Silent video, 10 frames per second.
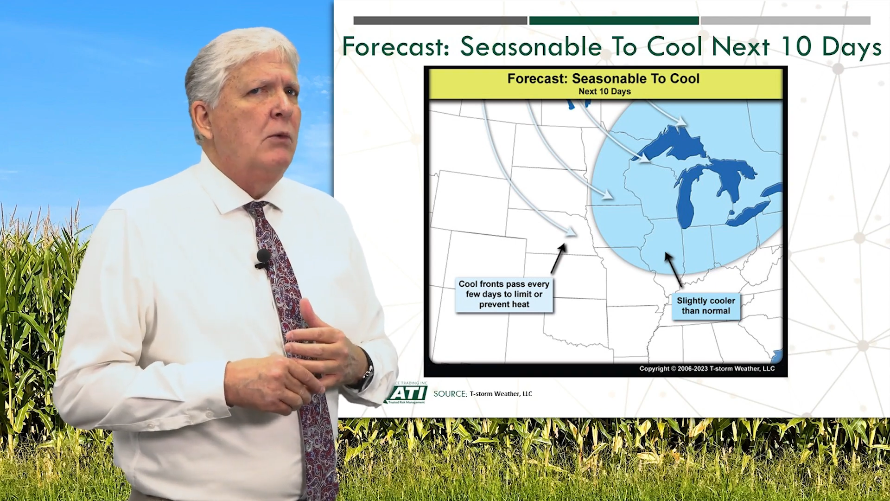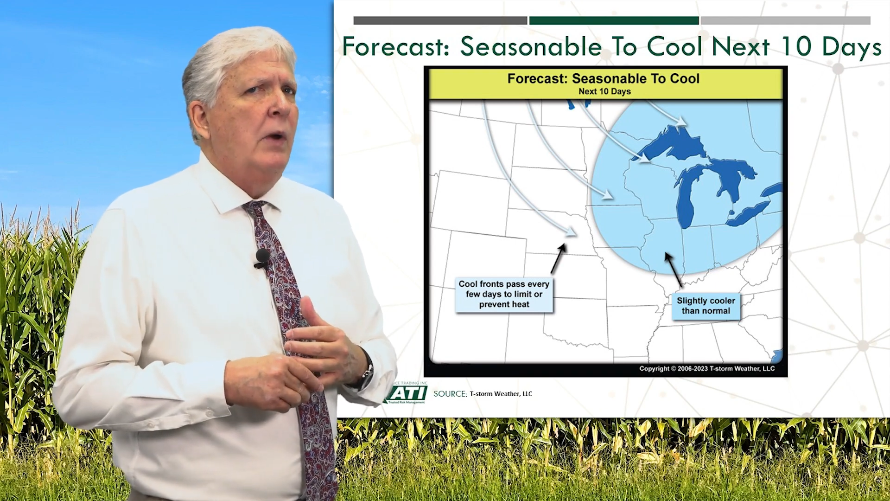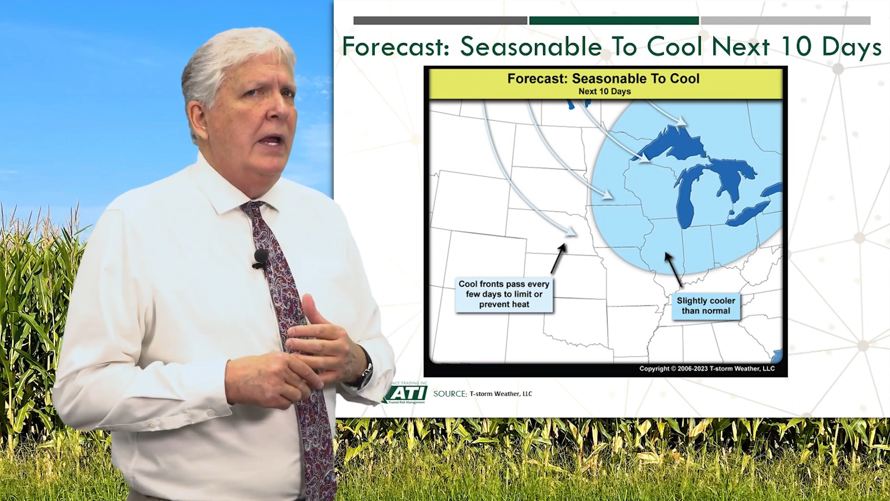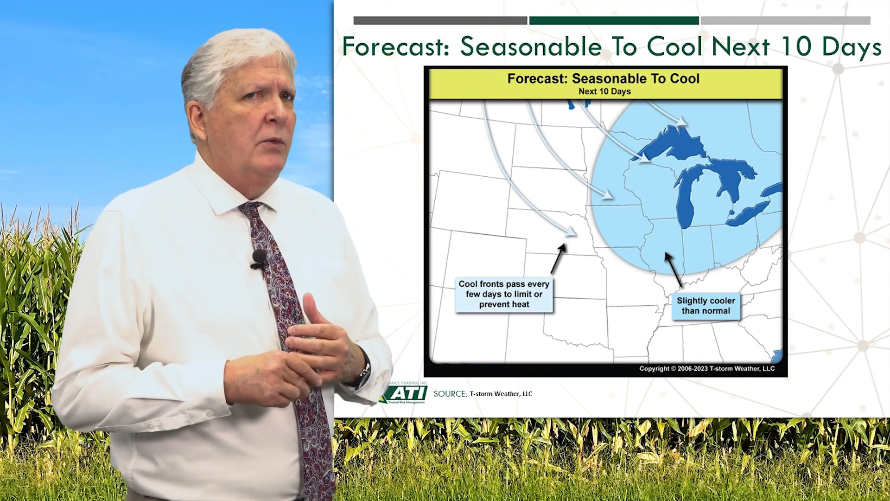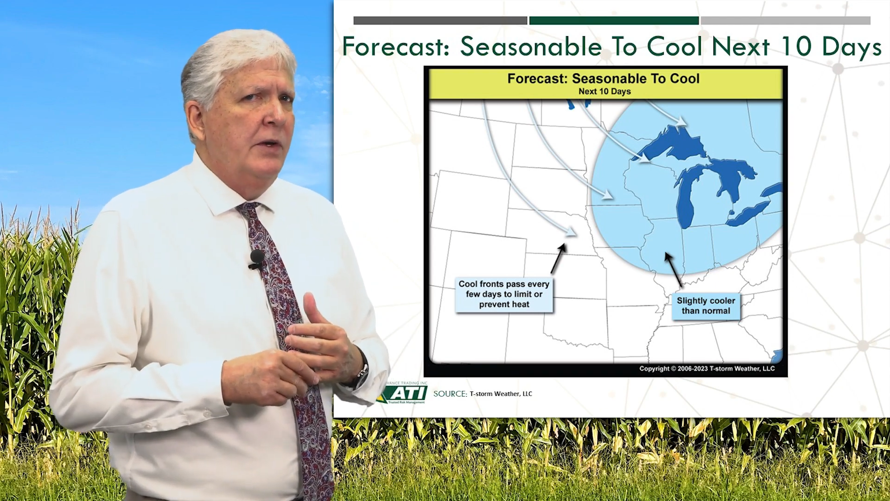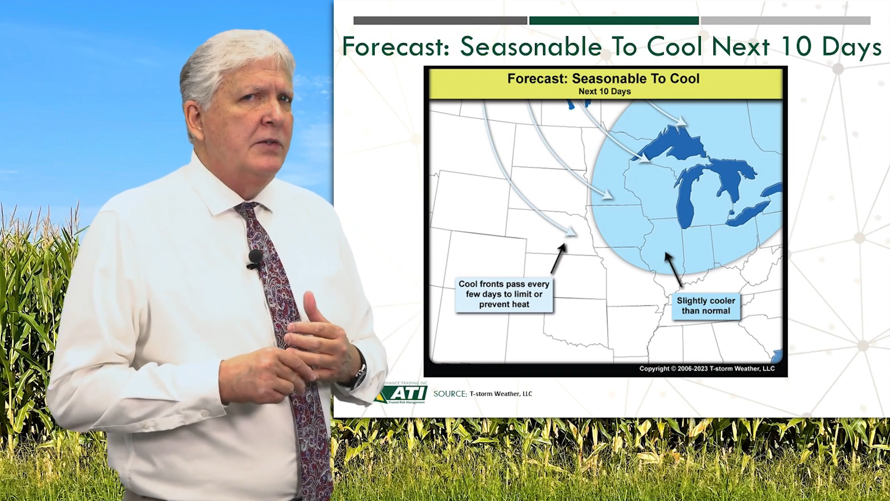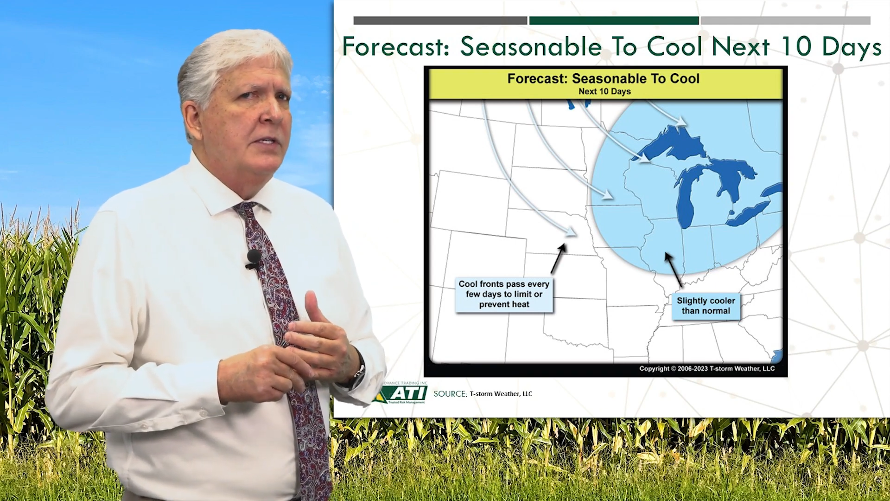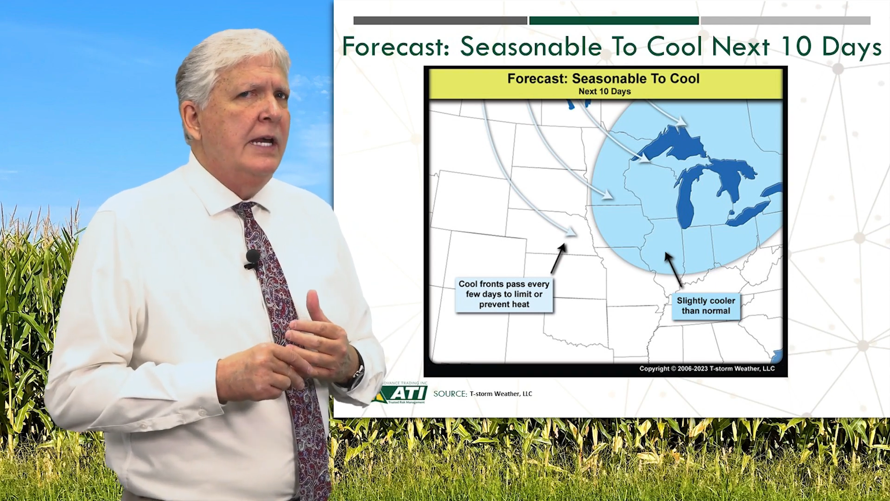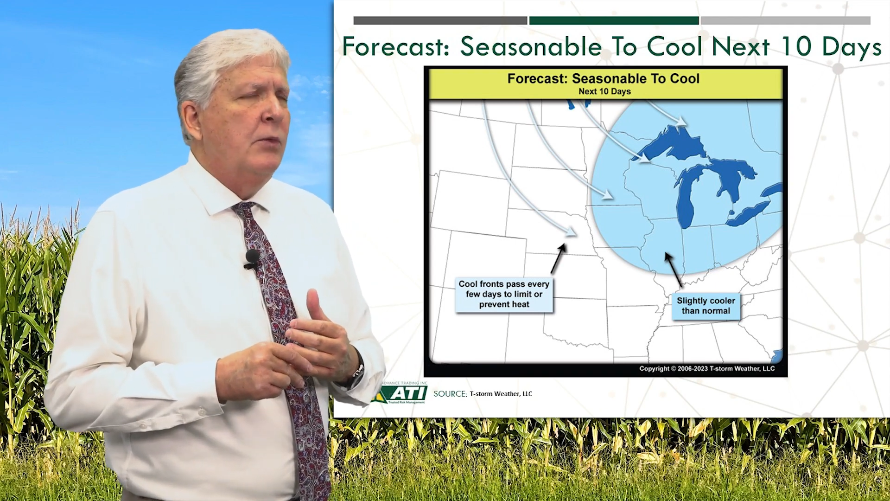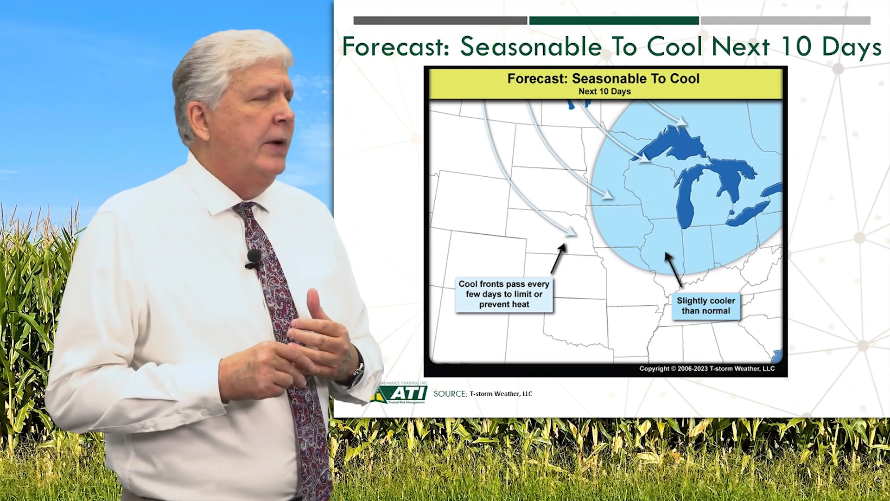wave we've
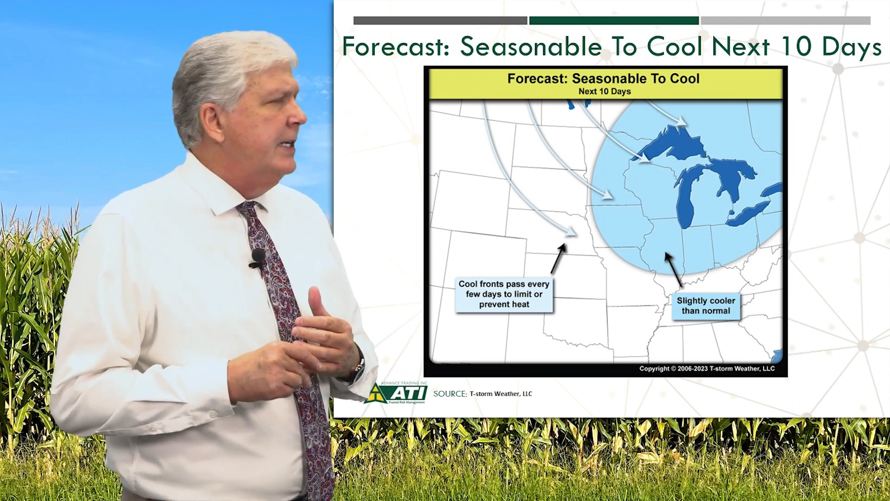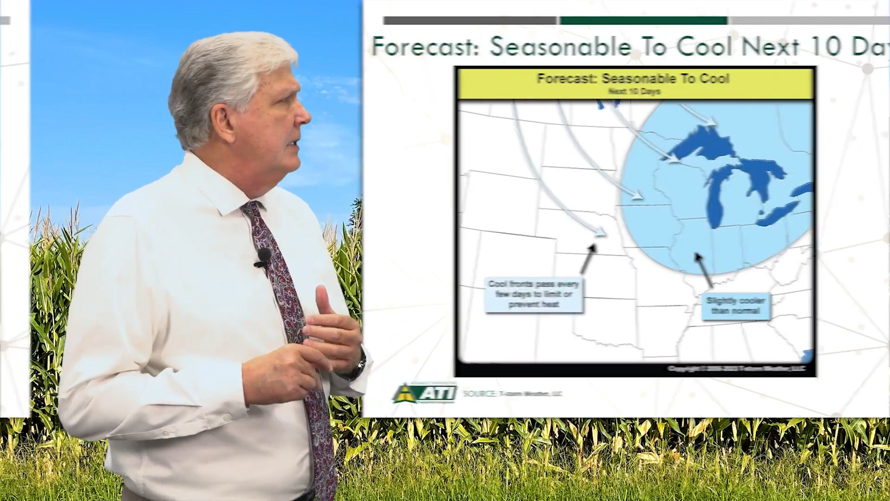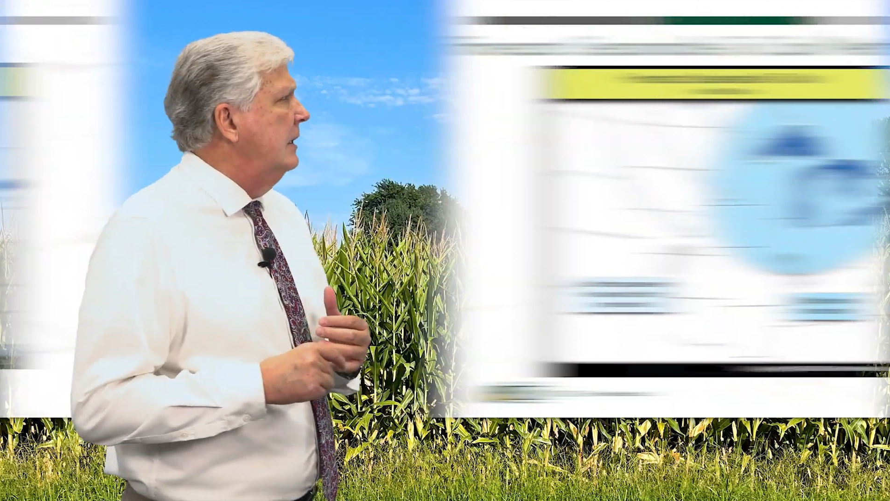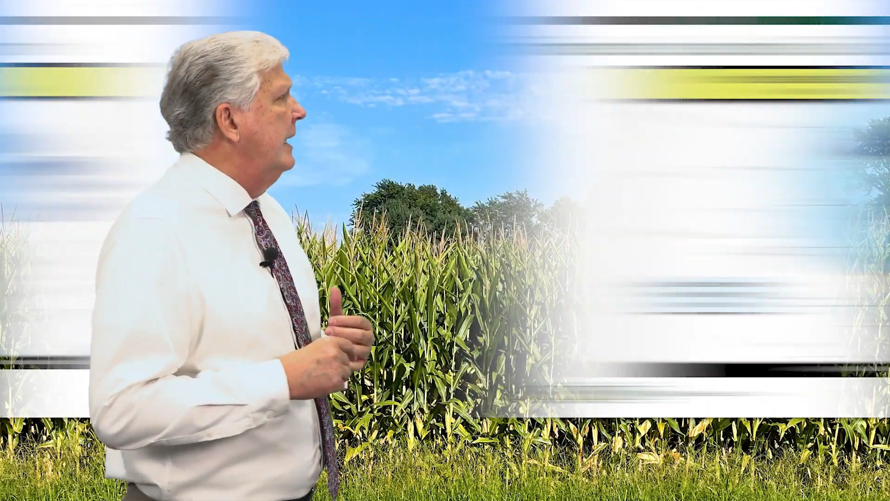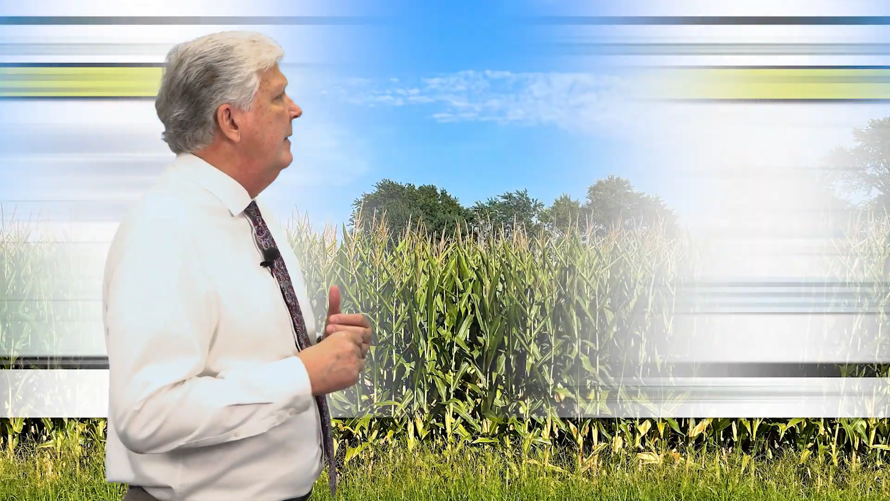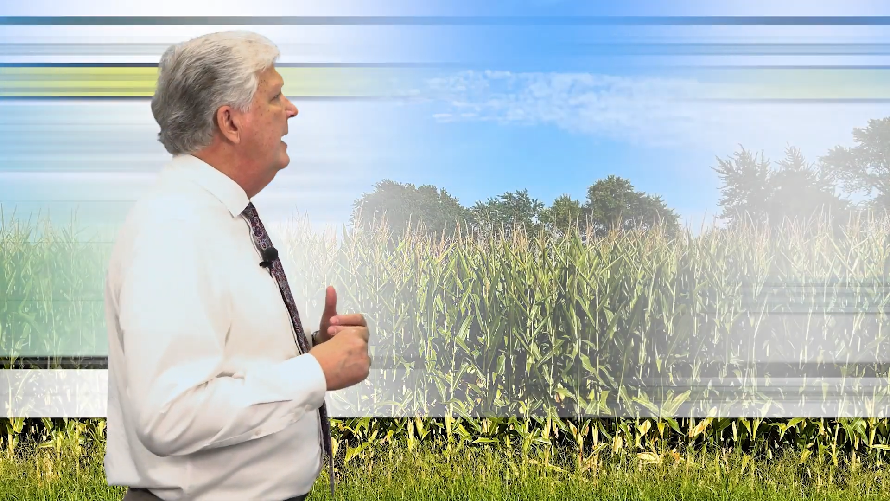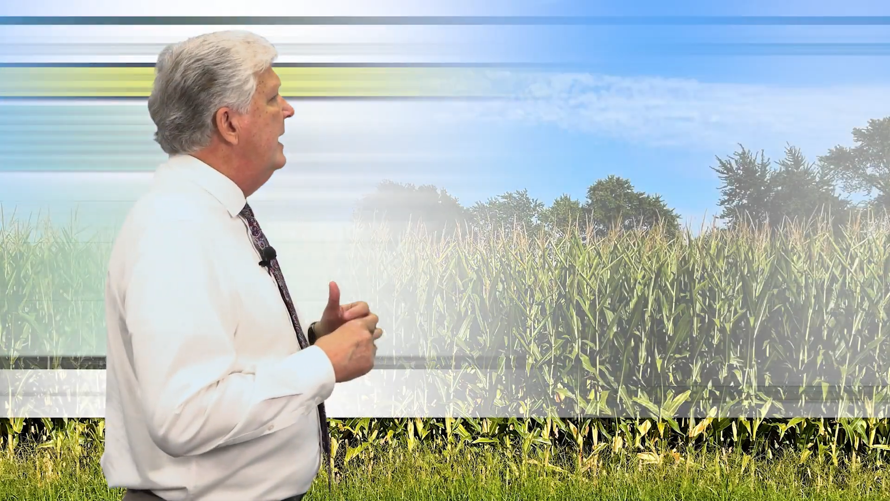seen recently.